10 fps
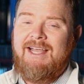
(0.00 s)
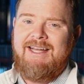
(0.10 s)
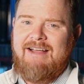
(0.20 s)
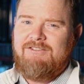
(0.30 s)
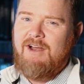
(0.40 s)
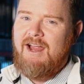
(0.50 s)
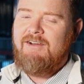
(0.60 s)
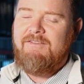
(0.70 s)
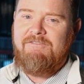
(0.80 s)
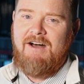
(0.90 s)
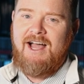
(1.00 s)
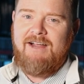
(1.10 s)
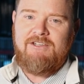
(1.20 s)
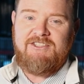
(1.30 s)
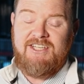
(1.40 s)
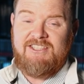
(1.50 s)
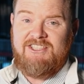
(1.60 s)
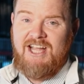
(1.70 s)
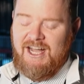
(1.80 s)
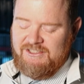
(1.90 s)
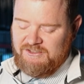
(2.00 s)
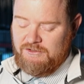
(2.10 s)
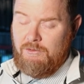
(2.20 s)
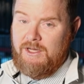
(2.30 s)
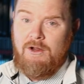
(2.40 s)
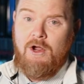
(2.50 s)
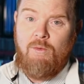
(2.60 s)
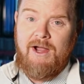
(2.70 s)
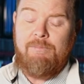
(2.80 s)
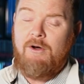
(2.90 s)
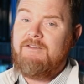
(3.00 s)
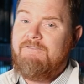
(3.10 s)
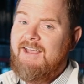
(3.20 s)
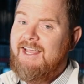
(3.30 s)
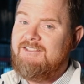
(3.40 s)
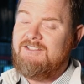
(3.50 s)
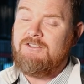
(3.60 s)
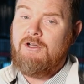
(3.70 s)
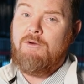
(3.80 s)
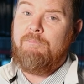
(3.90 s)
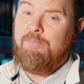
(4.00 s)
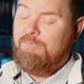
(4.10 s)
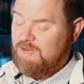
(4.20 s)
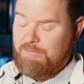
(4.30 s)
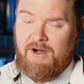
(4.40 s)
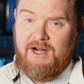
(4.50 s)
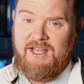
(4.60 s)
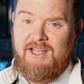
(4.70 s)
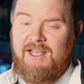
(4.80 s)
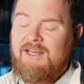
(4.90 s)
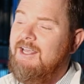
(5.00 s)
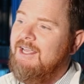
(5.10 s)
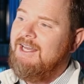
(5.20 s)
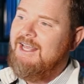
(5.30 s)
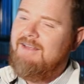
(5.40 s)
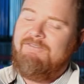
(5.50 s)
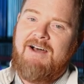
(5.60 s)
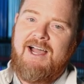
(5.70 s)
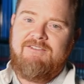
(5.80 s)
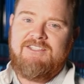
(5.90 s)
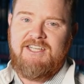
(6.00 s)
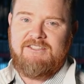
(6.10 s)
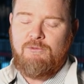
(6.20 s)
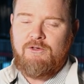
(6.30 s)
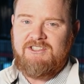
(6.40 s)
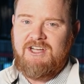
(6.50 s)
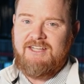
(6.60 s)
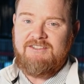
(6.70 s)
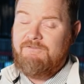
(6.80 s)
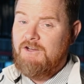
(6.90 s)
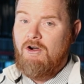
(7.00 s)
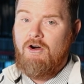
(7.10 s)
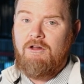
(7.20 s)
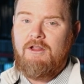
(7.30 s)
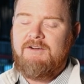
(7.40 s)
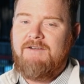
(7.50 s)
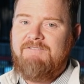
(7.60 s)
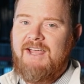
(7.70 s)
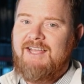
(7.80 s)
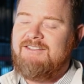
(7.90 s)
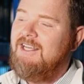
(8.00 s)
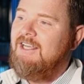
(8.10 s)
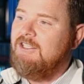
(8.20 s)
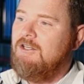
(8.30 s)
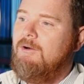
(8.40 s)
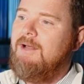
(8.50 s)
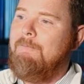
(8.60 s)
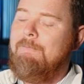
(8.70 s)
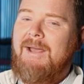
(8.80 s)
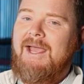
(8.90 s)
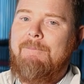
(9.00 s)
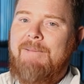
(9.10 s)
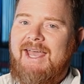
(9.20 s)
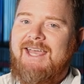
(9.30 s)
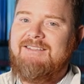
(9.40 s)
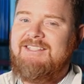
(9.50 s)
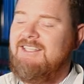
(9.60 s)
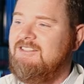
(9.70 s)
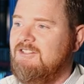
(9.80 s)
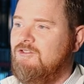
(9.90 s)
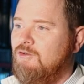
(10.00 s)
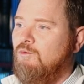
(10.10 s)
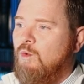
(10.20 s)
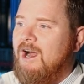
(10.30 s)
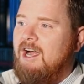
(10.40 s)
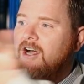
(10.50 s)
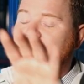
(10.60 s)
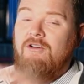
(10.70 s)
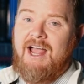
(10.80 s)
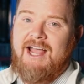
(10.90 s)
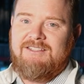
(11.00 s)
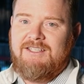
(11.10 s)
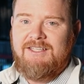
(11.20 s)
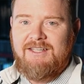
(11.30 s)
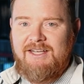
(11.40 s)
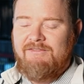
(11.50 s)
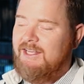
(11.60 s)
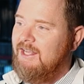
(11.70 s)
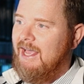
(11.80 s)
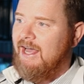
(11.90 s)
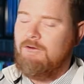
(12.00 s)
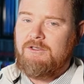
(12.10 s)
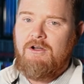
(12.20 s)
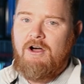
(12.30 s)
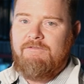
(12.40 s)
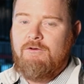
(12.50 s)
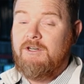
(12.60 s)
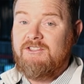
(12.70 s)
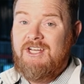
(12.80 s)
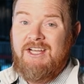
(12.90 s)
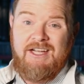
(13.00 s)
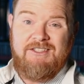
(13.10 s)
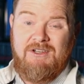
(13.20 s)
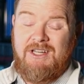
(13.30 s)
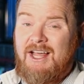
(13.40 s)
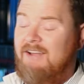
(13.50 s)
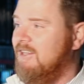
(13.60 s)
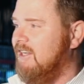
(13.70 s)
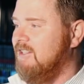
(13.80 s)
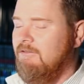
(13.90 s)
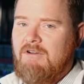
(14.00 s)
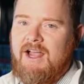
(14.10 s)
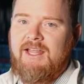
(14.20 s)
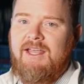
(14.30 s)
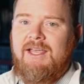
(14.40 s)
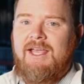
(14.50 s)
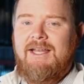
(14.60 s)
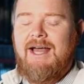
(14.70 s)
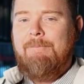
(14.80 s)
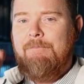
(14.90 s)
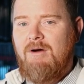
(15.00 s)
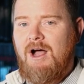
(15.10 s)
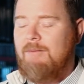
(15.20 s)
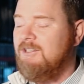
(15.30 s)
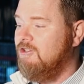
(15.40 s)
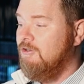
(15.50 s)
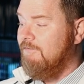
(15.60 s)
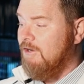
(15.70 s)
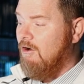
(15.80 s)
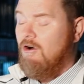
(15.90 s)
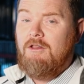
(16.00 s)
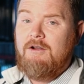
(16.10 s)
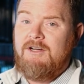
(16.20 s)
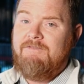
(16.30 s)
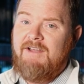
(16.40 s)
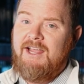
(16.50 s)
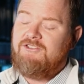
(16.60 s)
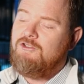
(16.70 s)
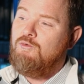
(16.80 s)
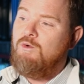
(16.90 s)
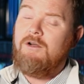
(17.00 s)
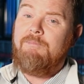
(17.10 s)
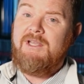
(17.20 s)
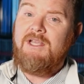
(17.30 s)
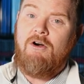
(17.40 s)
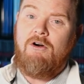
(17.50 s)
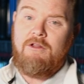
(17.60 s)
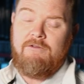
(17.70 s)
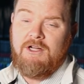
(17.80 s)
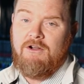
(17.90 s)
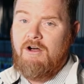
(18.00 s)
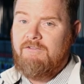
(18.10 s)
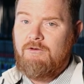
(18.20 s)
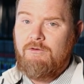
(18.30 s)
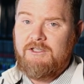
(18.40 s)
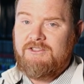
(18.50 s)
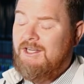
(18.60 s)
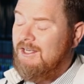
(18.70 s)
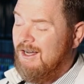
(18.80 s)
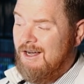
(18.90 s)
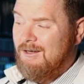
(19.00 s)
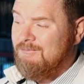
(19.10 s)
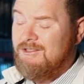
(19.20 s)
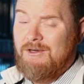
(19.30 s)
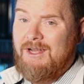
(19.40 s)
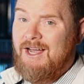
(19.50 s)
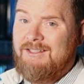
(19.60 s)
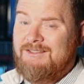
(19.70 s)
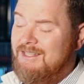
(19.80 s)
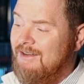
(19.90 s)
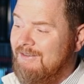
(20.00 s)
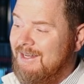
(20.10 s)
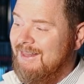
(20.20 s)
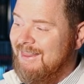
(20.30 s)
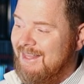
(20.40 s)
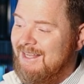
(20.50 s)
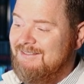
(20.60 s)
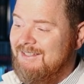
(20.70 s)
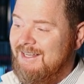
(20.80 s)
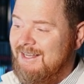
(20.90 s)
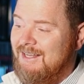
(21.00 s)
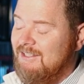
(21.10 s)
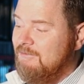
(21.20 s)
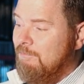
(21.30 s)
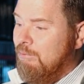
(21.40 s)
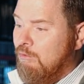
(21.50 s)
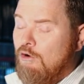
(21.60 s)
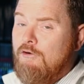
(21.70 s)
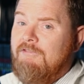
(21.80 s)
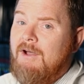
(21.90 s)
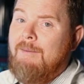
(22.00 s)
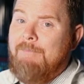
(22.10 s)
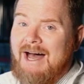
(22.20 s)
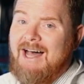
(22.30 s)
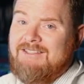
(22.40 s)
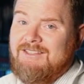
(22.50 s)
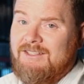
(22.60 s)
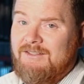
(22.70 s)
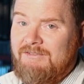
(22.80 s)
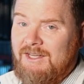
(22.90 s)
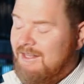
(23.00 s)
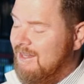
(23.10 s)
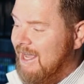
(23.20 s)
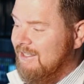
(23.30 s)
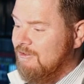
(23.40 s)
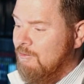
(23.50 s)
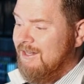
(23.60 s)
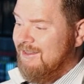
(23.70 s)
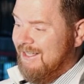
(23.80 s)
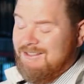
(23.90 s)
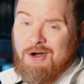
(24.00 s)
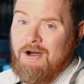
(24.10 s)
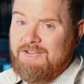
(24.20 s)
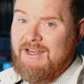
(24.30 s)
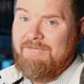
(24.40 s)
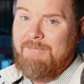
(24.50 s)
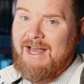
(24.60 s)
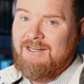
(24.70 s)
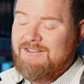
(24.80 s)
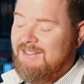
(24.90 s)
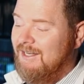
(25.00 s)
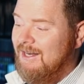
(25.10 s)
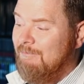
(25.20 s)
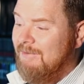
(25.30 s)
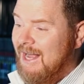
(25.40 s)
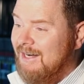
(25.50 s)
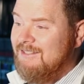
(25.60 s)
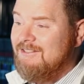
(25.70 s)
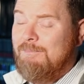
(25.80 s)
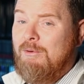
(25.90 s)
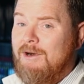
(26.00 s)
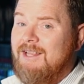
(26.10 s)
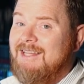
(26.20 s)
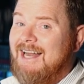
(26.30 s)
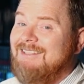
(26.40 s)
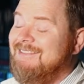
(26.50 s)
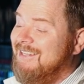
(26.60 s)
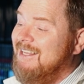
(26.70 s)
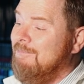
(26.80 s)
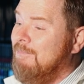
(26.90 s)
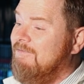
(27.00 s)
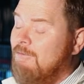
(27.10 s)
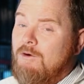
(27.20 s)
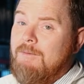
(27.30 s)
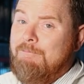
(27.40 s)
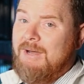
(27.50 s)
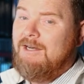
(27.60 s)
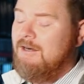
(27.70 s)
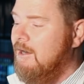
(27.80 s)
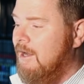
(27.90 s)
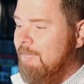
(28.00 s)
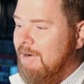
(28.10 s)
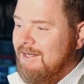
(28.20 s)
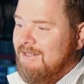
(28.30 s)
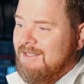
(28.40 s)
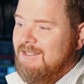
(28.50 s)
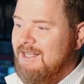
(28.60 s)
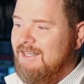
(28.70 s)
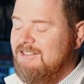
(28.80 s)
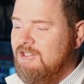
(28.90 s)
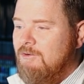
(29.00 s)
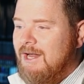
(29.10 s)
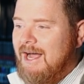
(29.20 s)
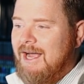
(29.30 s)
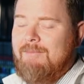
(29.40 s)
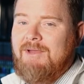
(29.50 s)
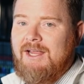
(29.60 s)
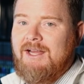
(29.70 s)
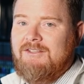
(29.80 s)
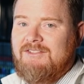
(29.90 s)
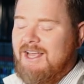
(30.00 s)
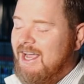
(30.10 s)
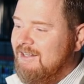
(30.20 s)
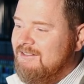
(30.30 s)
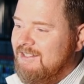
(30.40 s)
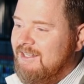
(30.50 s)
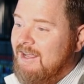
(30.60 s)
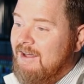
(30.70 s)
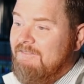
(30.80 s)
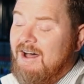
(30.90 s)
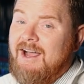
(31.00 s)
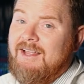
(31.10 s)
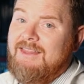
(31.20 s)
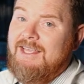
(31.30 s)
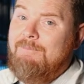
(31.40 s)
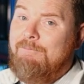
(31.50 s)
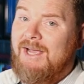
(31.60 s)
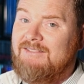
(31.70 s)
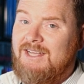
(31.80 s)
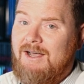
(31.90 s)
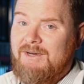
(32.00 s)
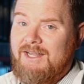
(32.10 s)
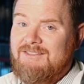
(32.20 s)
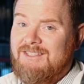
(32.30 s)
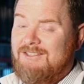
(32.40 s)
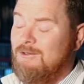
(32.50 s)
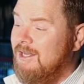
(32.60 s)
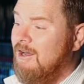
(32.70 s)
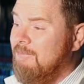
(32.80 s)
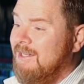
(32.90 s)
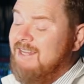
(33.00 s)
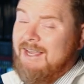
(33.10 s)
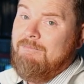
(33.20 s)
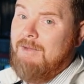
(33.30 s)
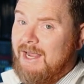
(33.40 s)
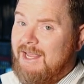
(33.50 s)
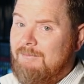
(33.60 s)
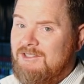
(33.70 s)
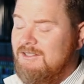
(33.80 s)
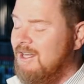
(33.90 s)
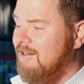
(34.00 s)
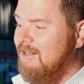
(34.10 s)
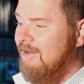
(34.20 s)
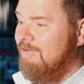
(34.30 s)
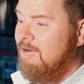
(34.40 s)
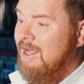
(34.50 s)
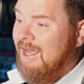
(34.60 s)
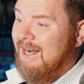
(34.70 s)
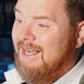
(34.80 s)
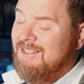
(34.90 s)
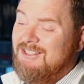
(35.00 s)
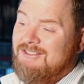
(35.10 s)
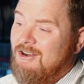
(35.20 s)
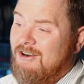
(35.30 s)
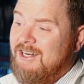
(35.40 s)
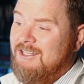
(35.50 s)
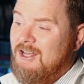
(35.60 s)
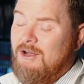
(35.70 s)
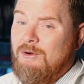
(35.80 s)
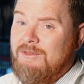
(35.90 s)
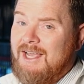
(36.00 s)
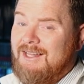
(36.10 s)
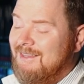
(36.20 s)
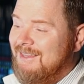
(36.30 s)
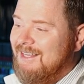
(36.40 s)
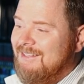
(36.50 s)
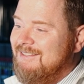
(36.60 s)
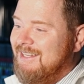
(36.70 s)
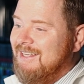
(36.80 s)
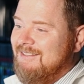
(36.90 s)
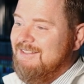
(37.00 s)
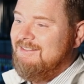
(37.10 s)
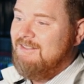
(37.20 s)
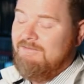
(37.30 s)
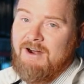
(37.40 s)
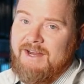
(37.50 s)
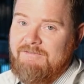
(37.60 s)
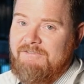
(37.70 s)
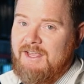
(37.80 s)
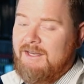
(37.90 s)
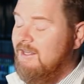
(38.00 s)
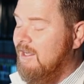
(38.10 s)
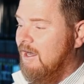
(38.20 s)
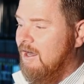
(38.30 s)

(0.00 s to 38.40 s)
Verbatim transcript: And after every 5 or 6 shots, you know what, wipe off the face, you know, spray it again and hit 5 or 6 more shots. If you're all over the face, you know what, pay attention to where you're actually leaving it out on a golf course. Is it left? Is it right? And I promise you, if you're all over the face, you will be all over the golf course. So guys, definitely this is proof positive that, you know what, that the golf shaft matters. And I'm kind of disappointed that it didn't perform better, but nonetheless, you know what, I'm here to actually find the best combination that's going to help me take my game to another level, and I can just already know that this isn't the right fit.